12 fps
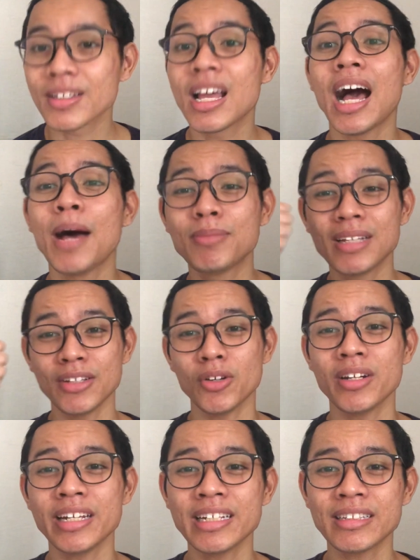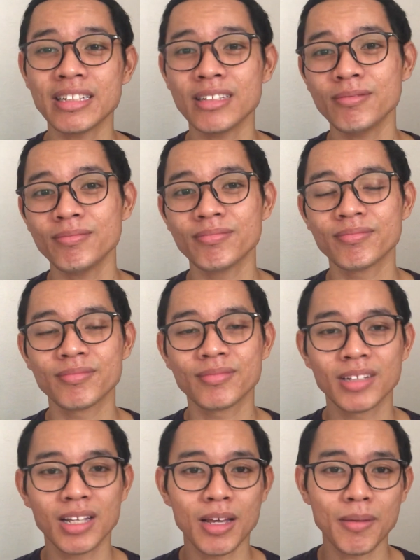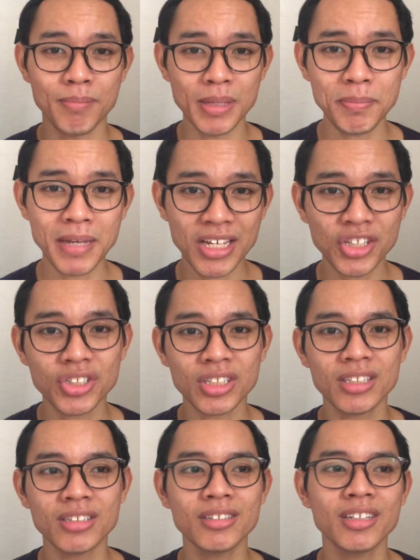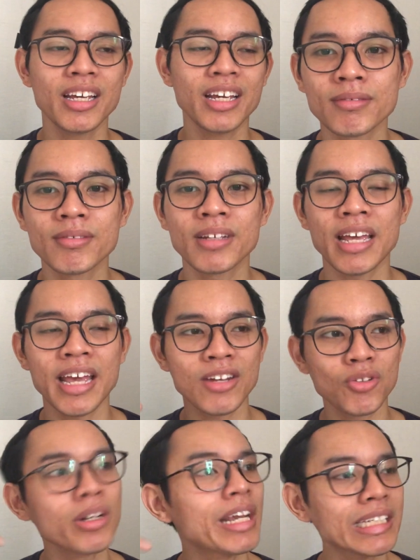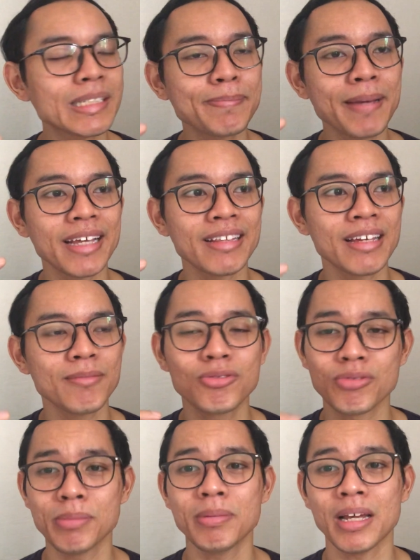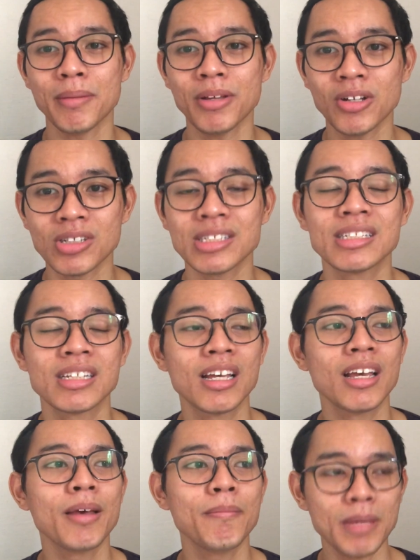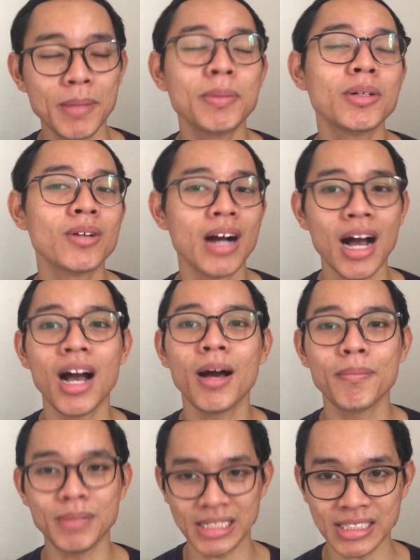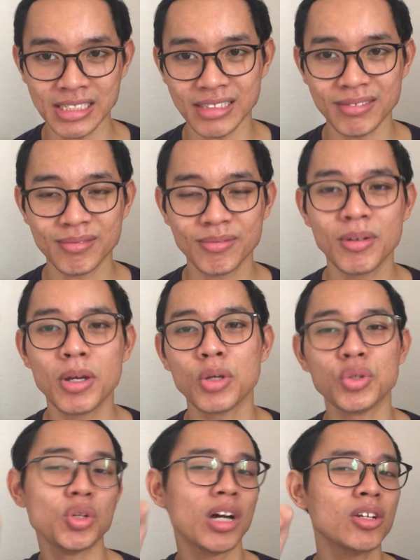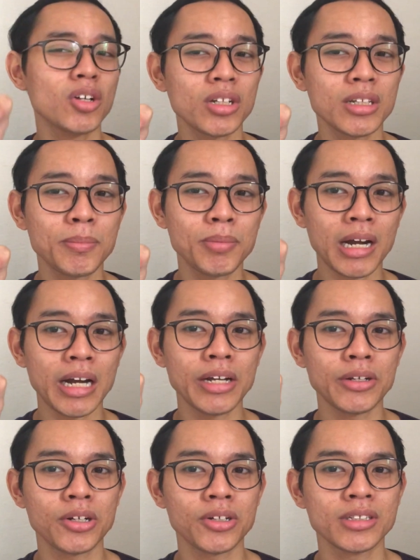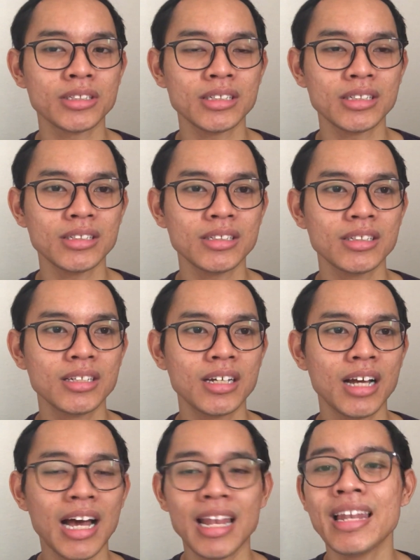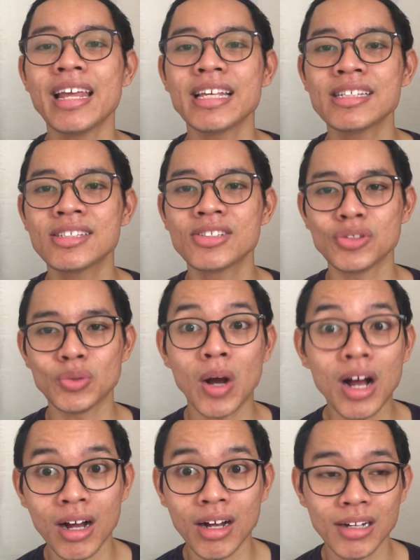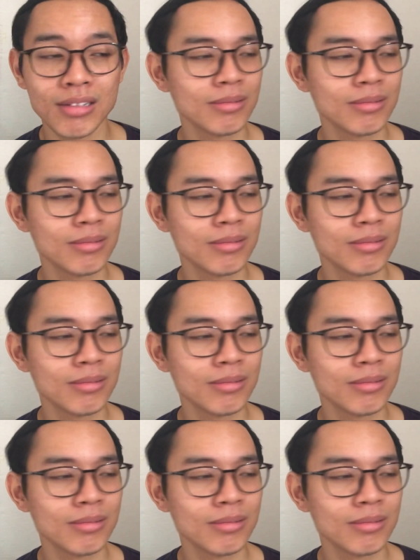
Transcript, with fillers: update your LinkedIn, be patient, and don't expect them to reply because people are busy. You are not the priority unless you are.